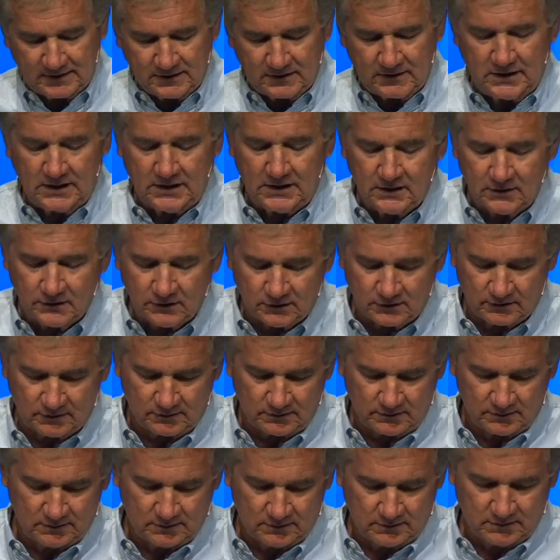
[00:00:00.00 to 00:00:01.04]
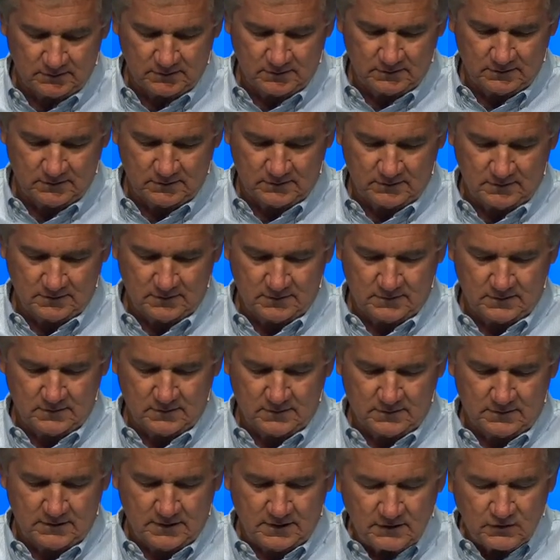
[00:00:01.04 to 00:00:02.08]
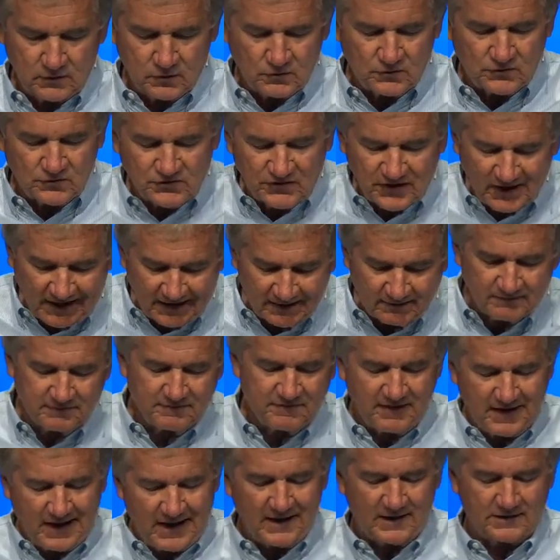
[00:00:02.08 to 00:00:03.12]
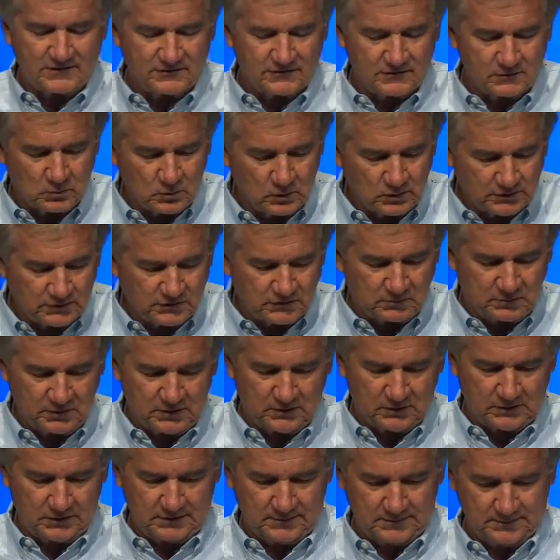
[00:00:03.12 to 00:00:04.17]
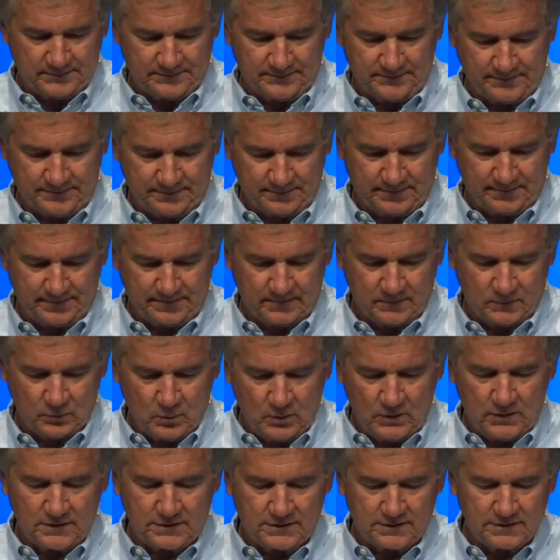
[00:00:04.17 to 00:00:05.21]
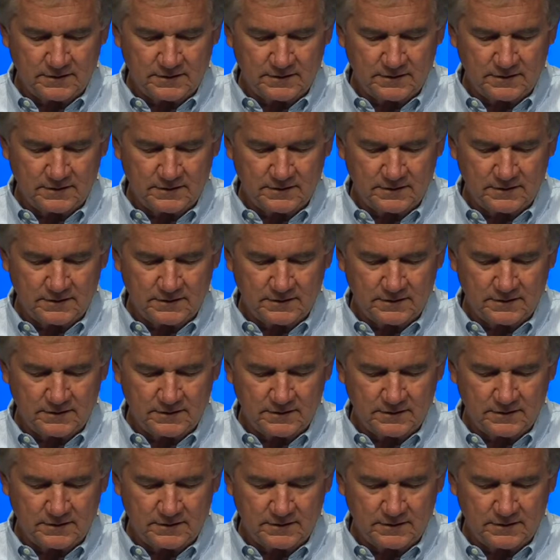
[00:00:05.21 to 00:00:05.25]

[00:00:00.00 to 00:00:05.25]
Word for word: hear that you stand fast in one spirit with